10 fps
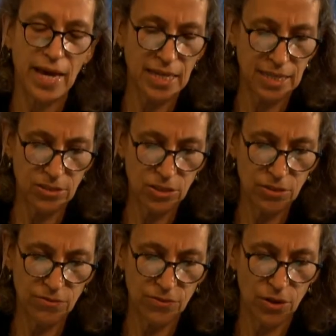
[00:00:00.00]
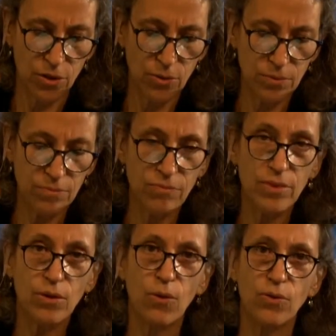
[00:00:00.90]
back into the flow
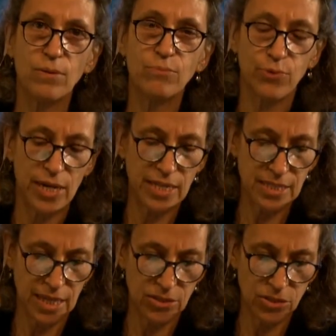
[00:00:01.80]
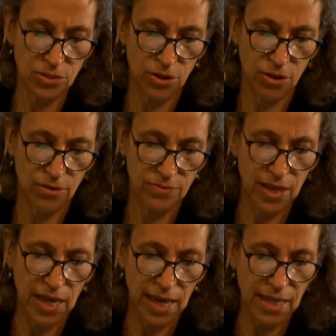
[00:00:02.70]
or embrace and dissolve
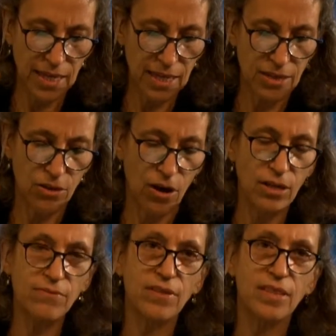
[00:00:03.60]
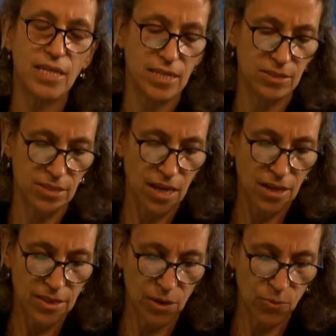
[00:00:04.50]
any and all of the things
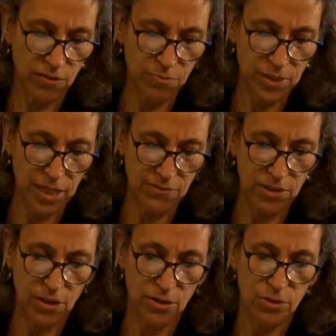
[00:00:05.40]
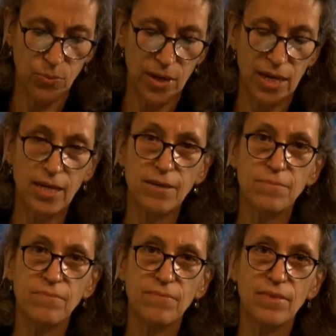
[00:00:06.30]
that we've believed along the way
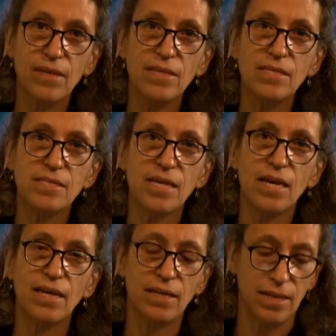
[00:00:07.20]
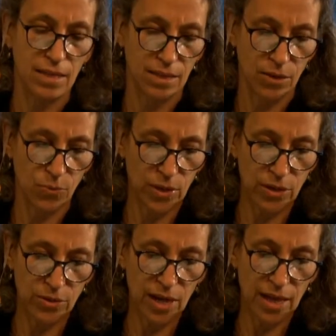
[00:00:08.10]
that say that
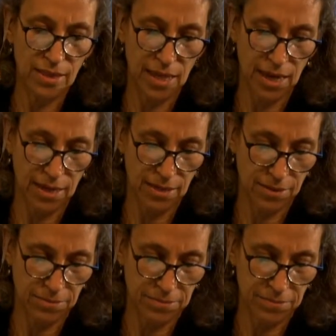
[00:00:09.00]
we are not that.